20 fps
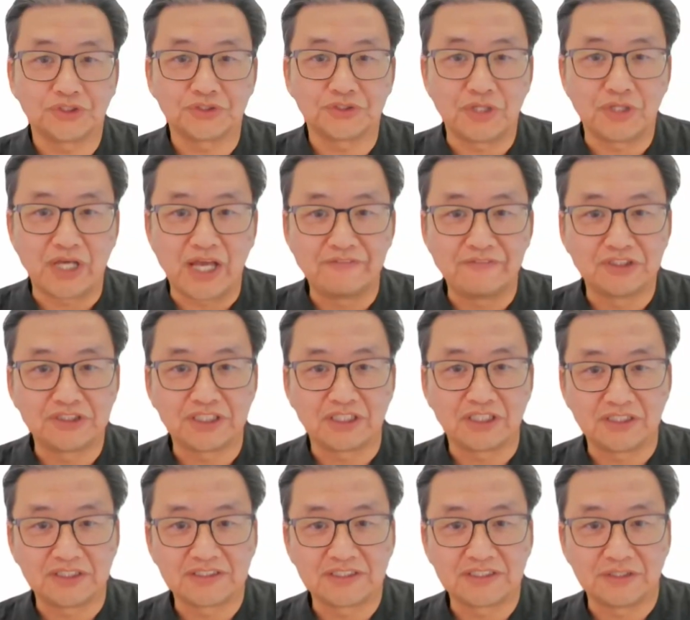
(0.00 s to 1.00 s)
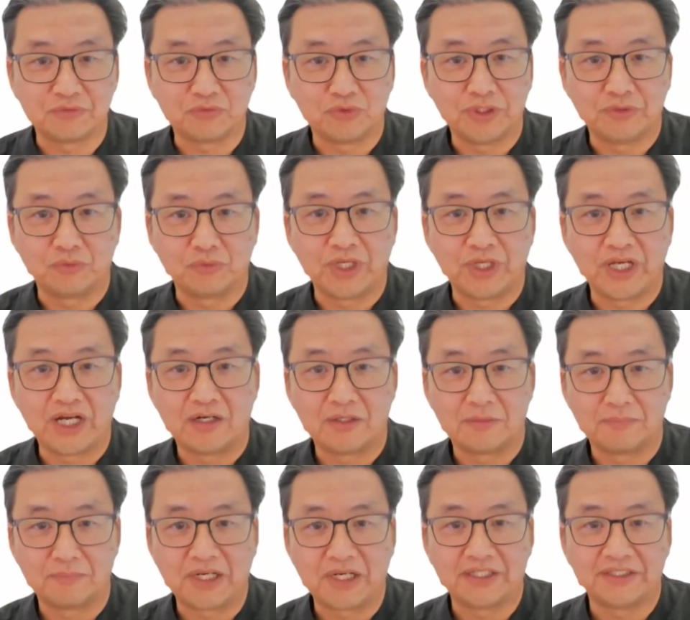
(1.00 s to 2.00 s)
just to advertise that we
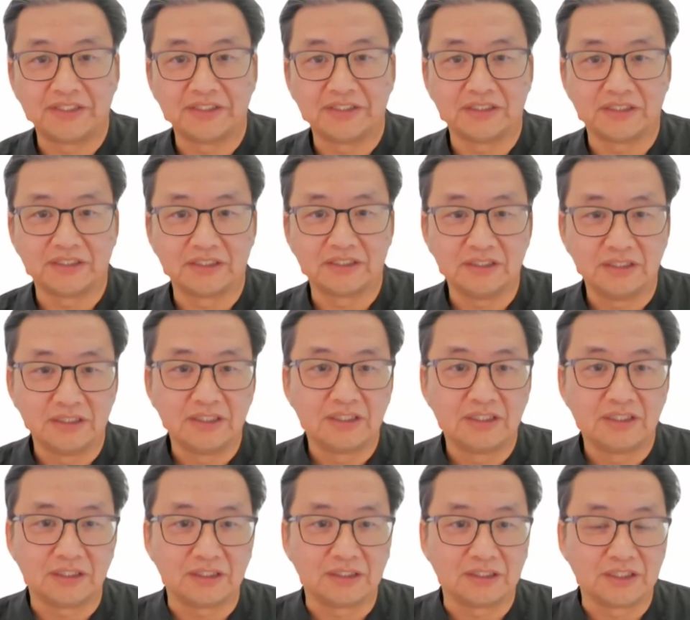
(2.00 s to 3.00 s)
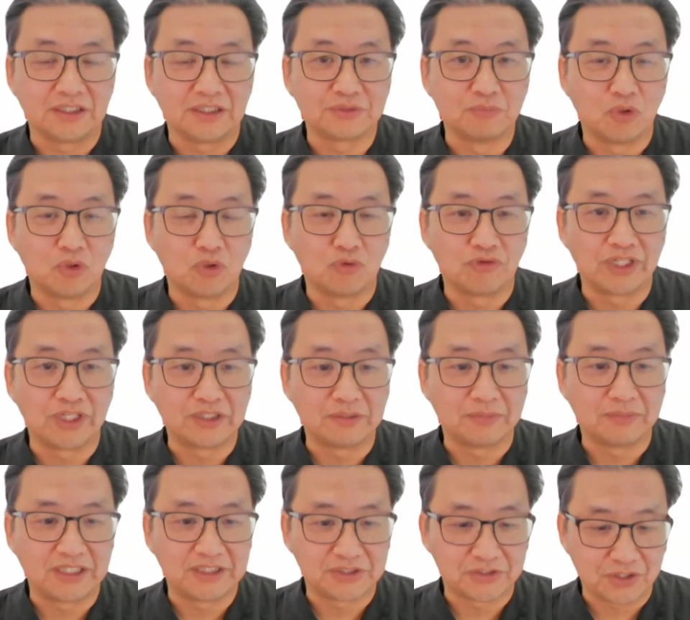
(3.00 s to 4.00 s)
are planning a small
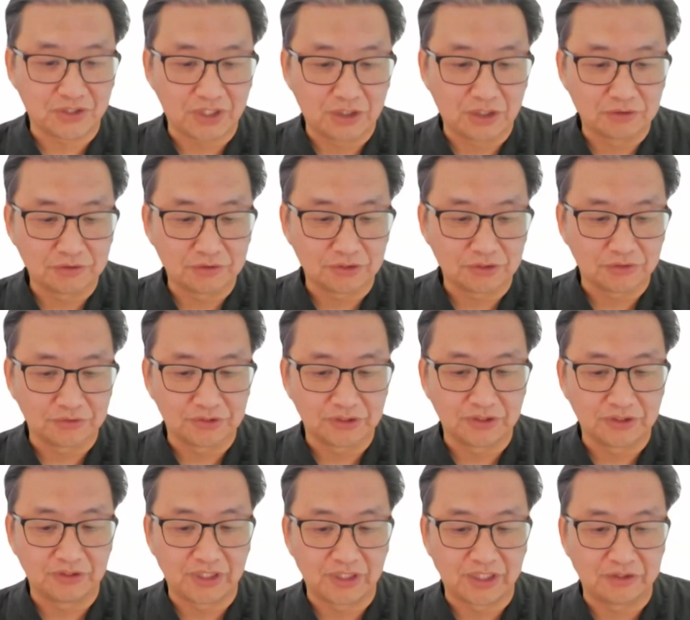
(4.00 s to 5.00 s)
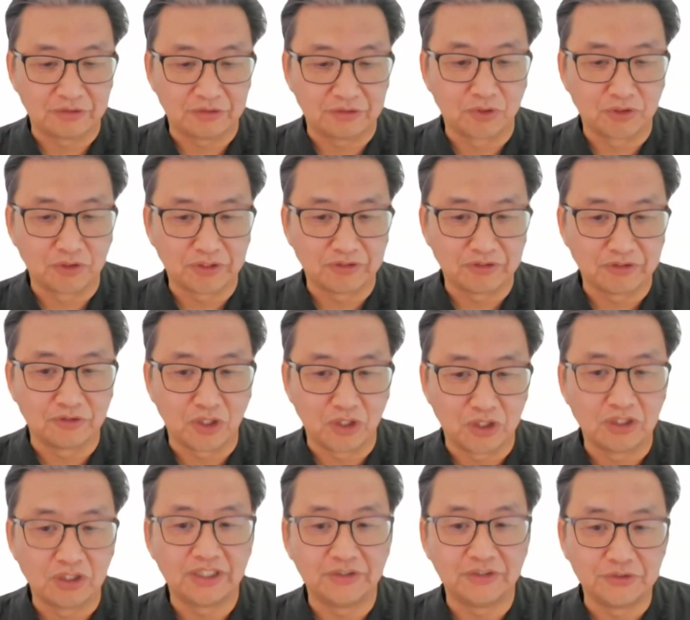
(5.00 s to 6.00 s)
randomized trial on
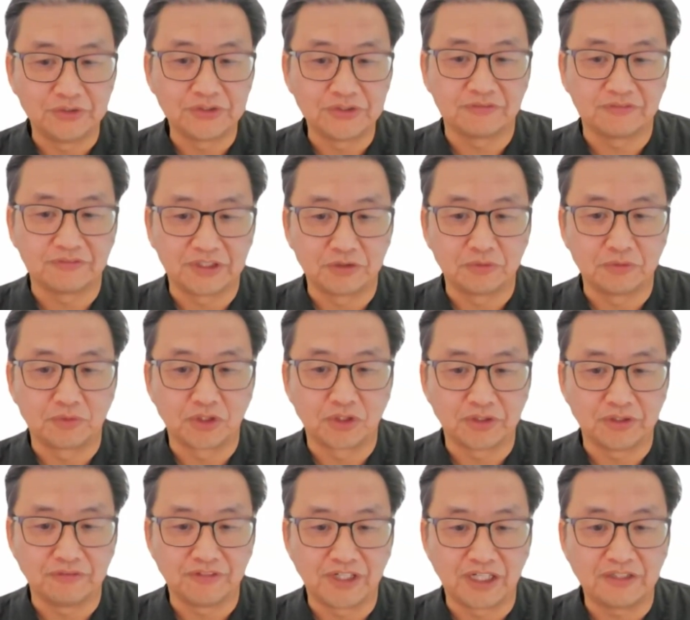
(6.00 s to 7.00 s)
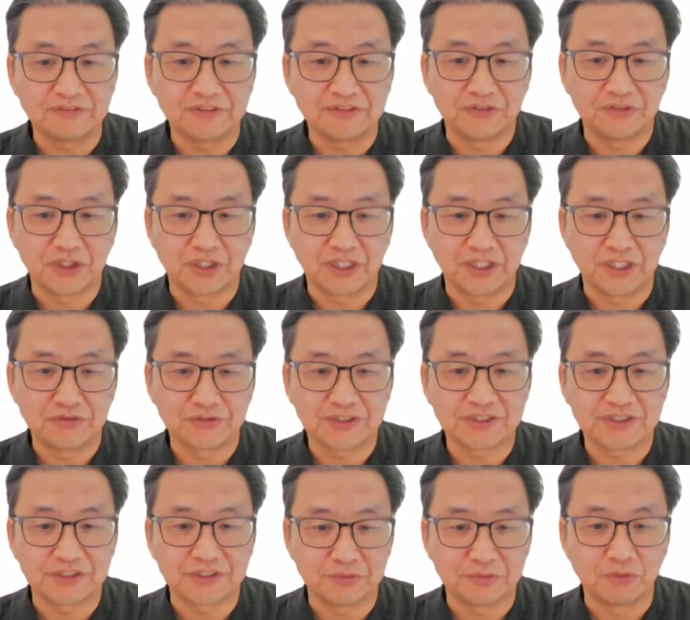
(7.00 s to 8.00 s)
early use of endobronchial valves. If you're
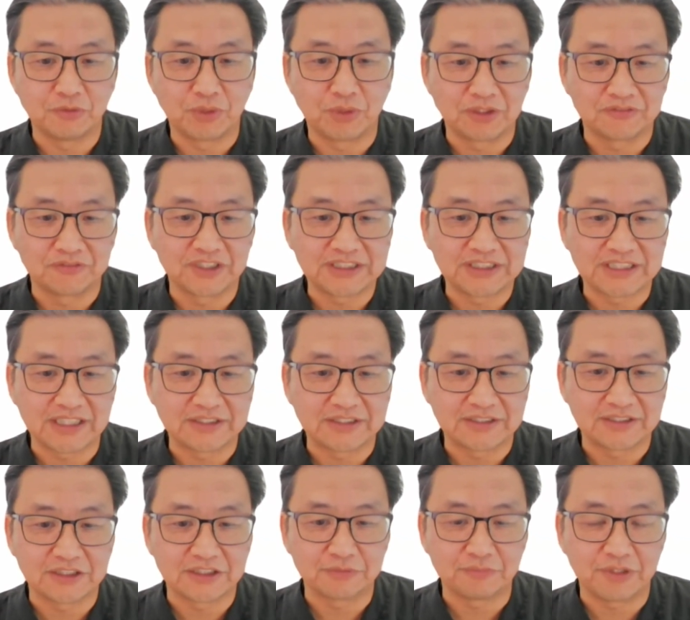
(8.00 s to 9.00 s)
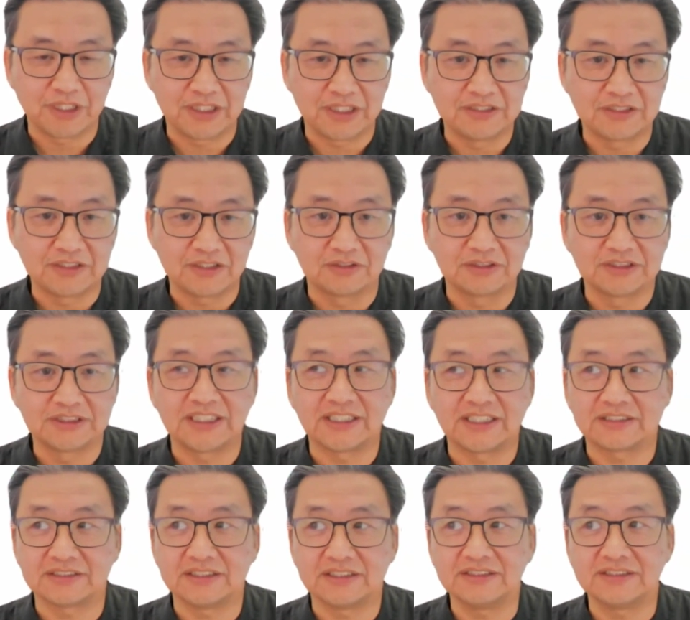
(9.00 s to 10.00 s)
interested to be one of the centers, please
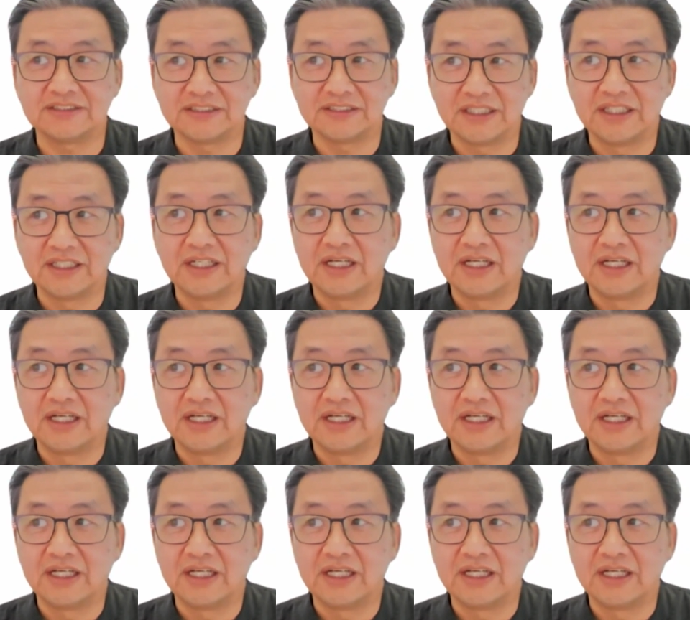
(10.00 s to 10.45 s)
contact us.